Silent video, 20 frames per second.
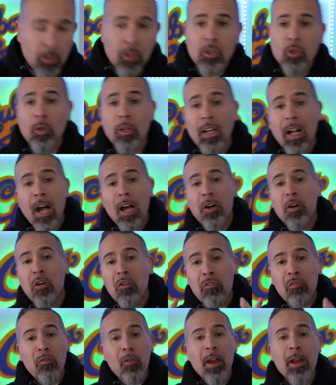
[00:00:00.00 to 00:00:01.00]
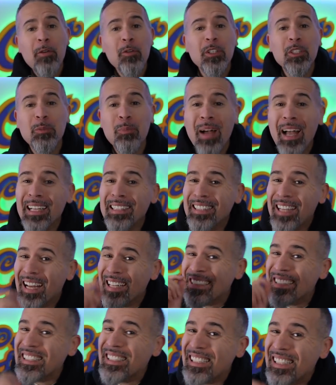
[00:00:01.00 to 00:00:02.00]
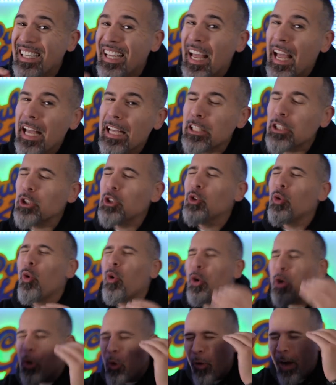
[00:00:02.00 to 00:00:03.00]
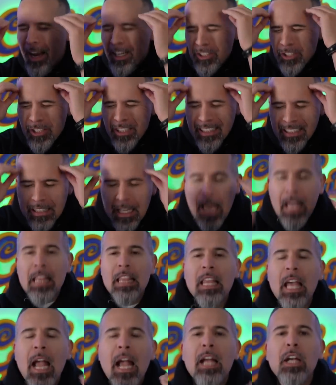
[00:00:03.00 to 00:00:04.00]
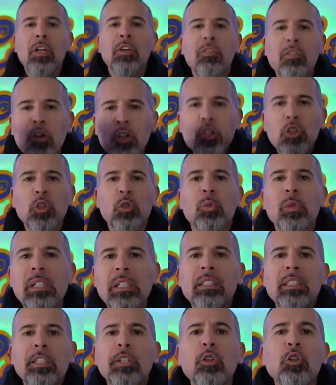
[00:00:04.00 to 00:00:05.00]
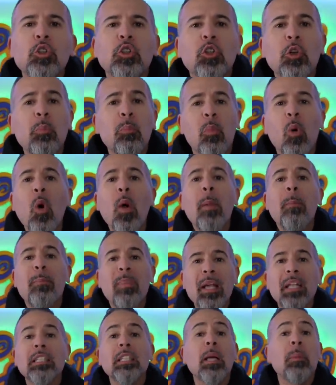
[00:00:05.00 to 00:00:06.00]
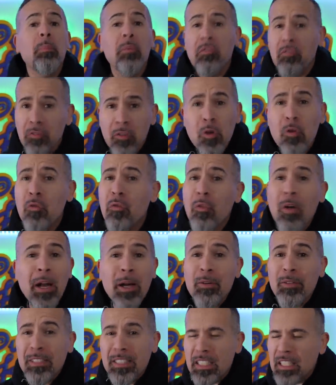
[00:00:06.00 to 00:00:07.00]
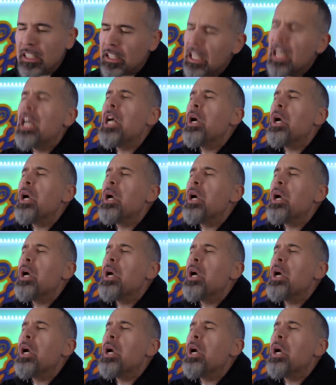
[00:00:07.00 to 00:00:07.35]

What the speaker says: So in honor of Fragrancebuy.ca's door-crashing 10th anniversary deals, your boy picked up a few fragrances.